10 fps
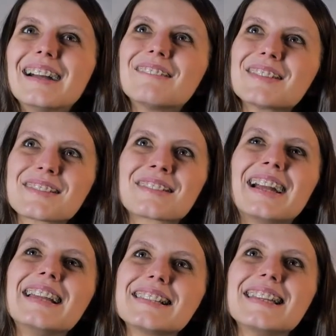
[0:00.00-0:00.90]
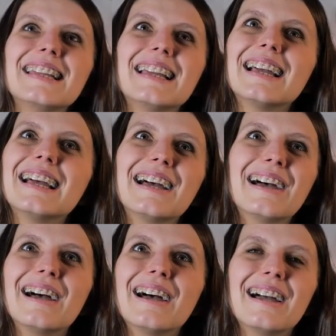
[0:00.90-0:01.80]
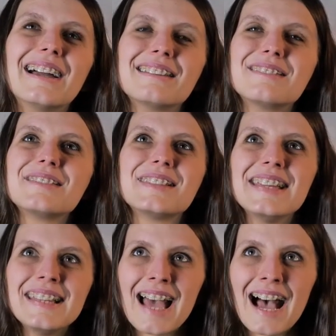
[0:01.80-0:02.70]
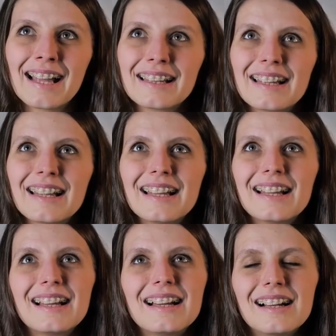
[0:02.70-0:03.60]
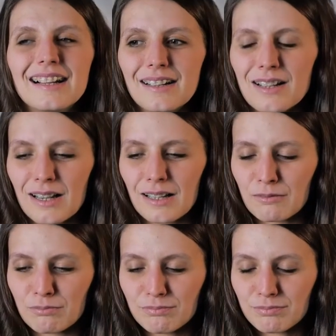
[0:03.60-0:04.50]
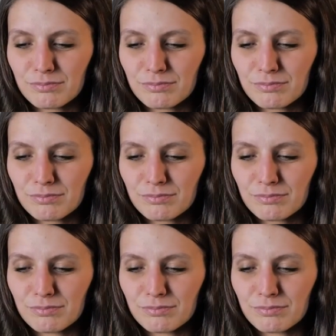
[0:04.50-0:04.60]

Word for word: it was crazy to see that um,